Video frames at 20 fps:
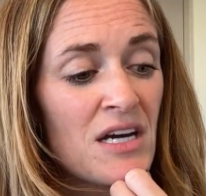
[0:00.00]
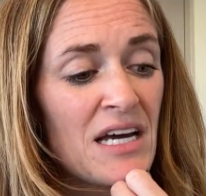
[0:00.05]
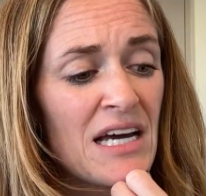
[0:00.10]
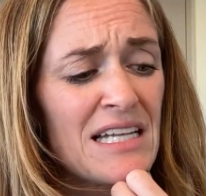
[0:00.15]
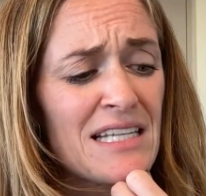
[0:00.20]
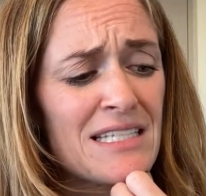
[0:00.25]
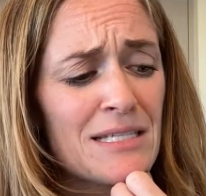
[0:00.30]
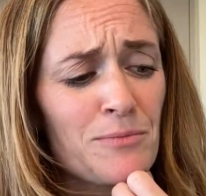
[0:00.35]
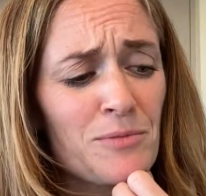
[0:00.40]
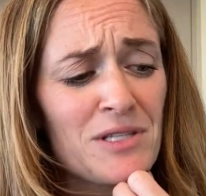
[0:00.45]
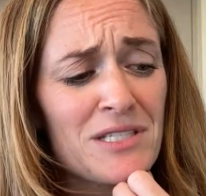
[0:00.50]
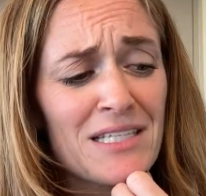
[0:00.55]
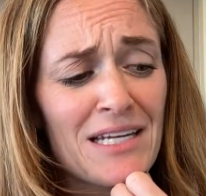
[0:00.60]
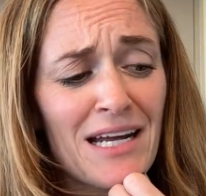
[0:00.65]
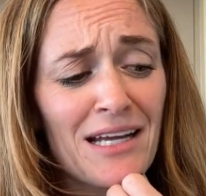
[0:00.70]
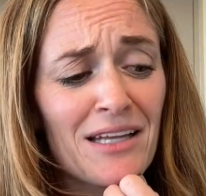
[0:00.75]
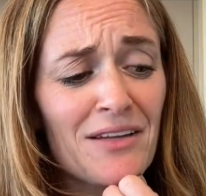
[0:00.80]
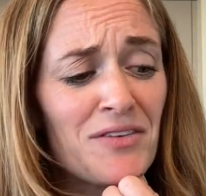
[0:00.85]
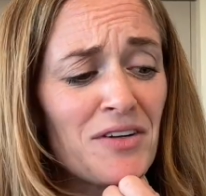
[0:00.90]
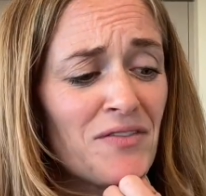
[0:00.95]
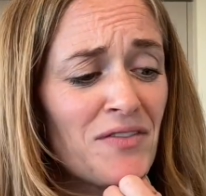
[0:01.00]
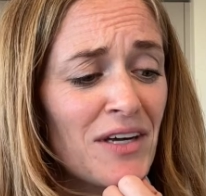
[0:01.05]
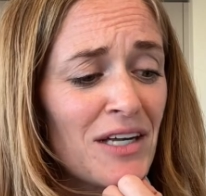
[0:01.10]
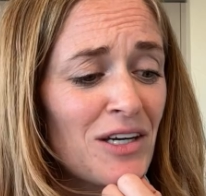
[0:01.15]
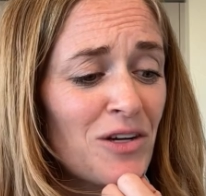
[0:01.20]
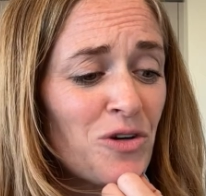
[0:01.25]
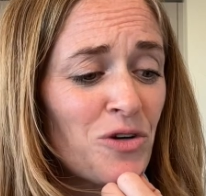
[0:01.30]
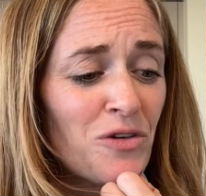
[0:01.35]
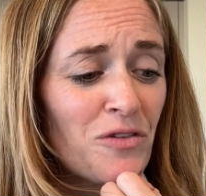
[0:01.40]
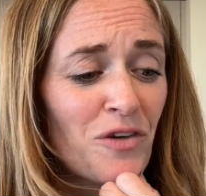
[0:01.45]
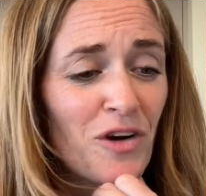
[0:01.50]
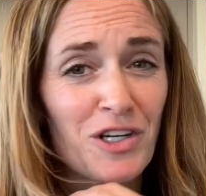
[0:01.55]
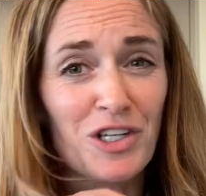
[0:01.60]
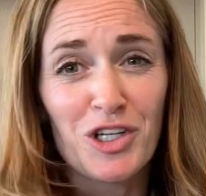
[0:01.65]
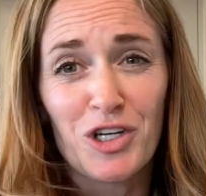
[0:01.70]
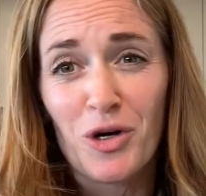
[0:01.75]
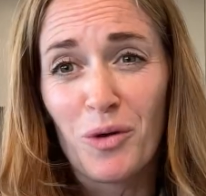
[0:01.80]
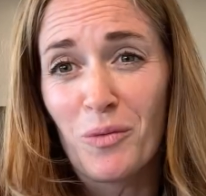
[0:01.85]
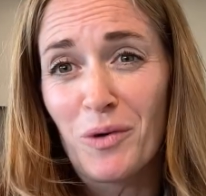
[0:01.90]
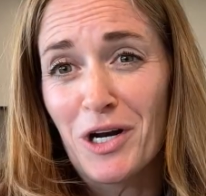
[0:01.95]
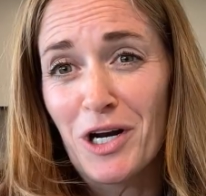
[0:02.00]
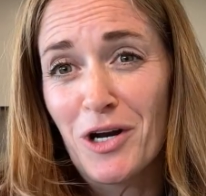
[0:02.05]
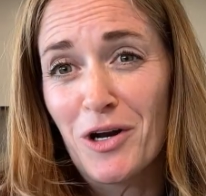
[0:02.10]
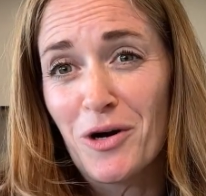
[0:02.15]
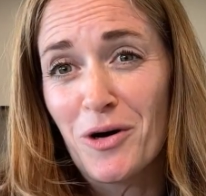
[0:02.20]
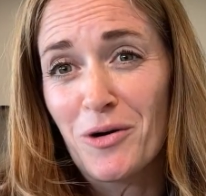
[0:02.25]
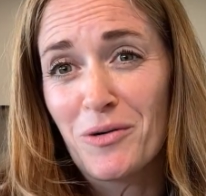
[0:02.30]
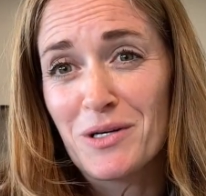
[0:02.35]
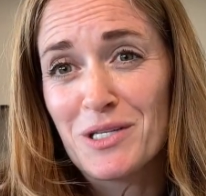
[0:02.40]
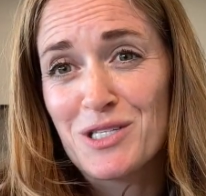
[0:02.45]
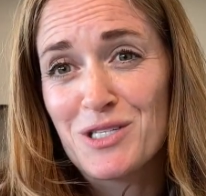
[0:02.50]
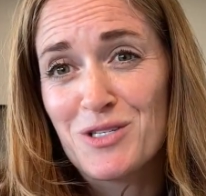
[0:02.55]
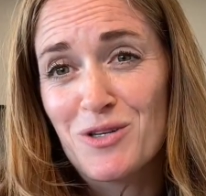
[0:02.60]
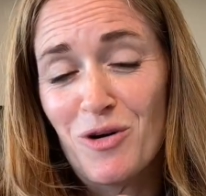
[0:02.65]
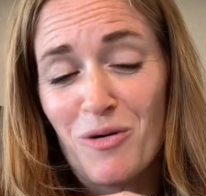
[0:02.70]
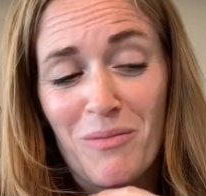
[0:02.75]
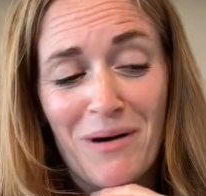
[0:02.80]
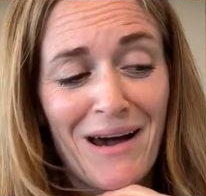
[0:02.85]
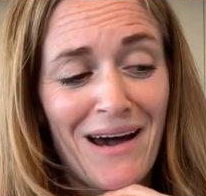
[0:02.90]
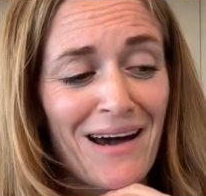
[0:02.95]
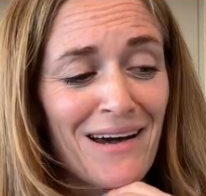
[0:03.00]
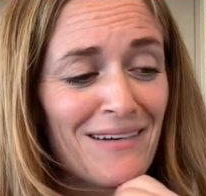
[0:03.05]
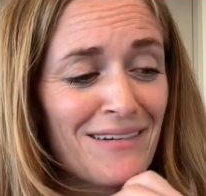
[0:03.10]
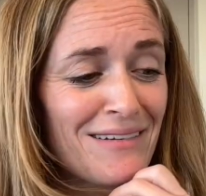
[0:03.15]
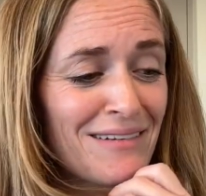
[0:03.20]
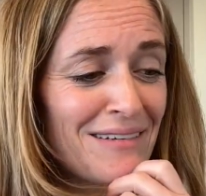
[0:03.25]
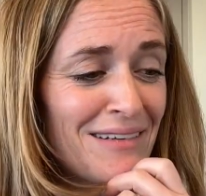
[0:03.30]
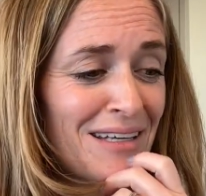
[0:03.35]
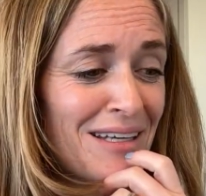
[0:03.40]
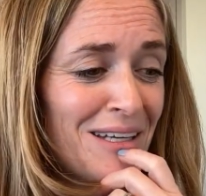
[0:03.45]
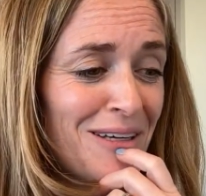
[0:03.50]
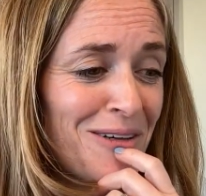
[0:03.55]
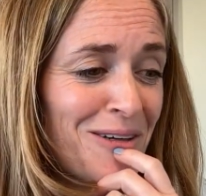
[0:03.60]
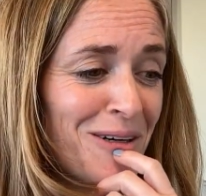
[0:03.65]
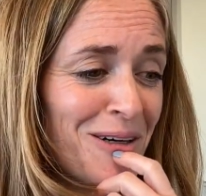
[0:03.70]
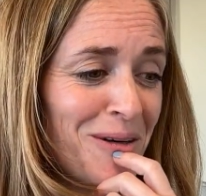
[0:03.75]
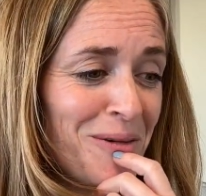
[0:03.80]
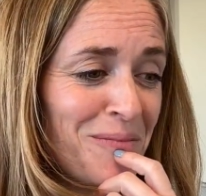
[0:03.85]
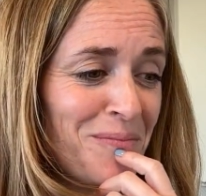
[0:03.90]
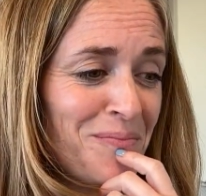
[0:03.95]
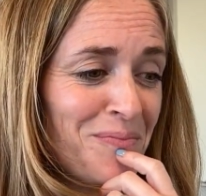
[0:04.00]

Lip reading: And someone said, I live in Vancouver, and you don't want to know, it's so bad here.